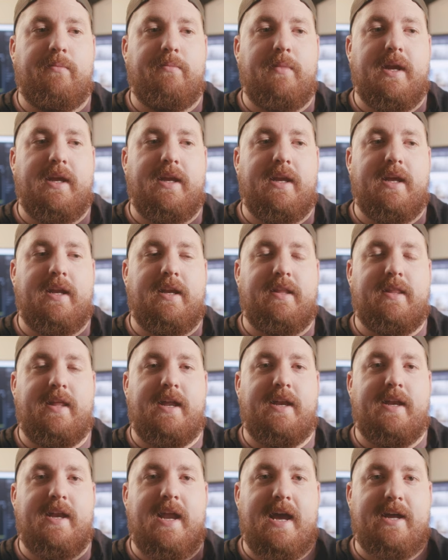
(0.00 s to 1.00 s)
and getting
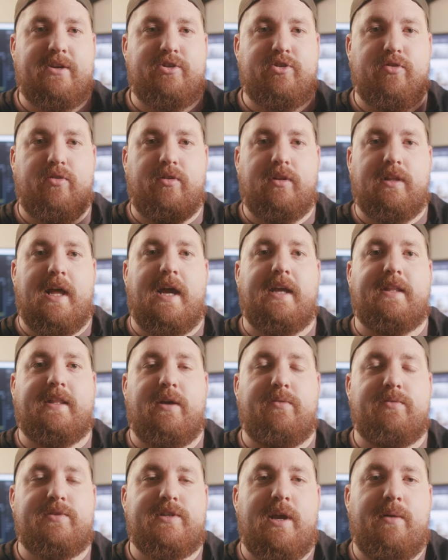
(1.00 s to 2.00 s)
that natural light
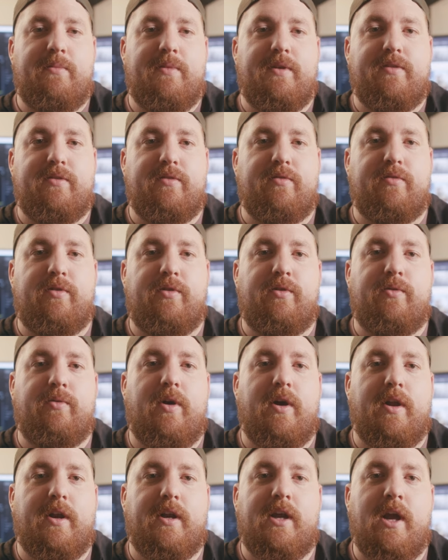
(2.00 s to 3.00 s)
that was coming through
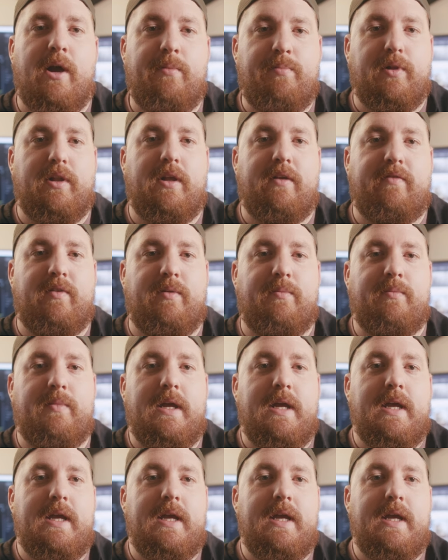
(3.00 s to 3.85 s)
on a couple of them